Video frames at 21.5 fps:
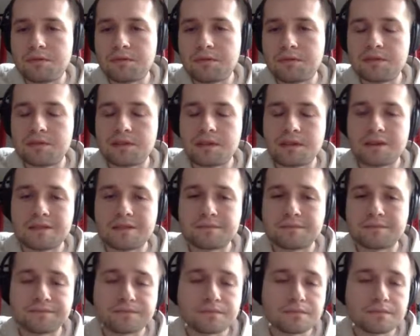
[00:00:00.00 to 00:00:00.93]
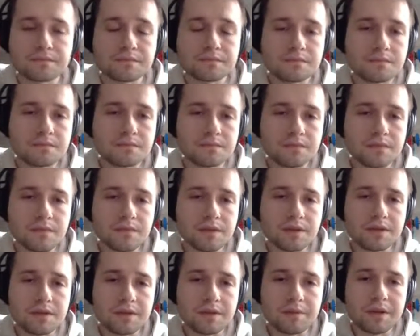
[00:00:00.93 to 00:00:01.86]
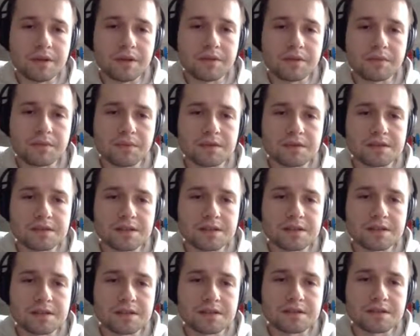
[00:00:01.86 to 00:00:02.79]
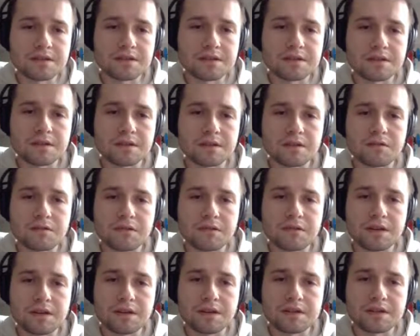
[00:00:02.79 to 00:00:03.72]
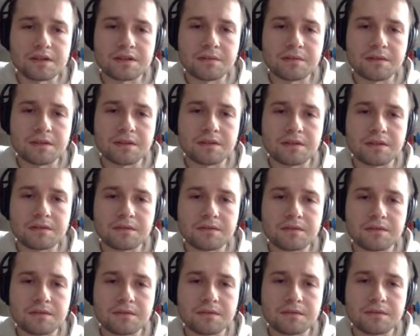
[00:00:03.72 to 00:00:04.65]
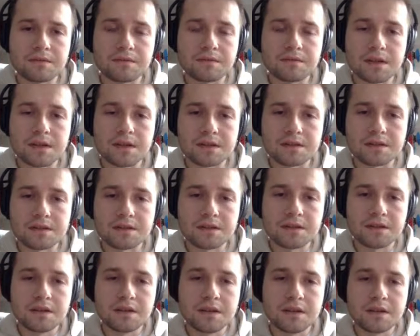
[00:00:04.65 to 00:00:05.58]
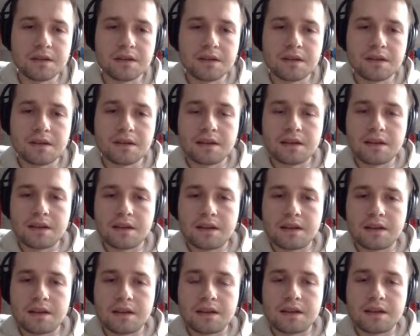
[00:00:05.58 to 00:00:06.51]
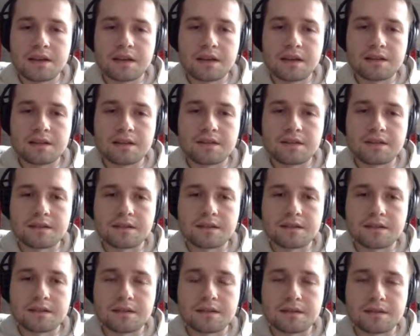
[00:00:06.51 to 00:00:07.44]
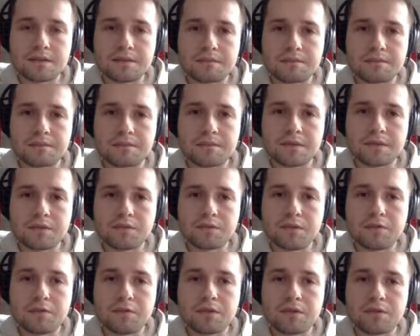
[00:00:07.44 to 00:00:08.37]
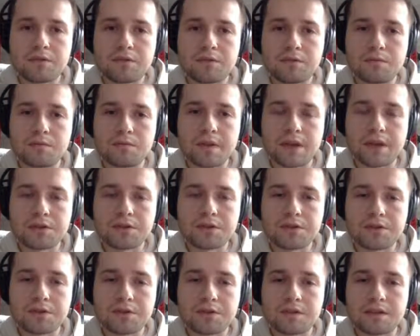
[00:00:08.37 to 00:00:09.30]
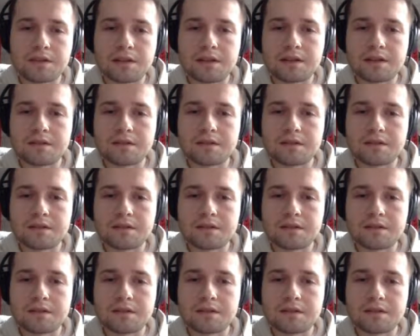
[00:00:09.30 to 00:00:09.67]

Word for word: the, the build process, so it's a bit faster and uh, we want to make sure that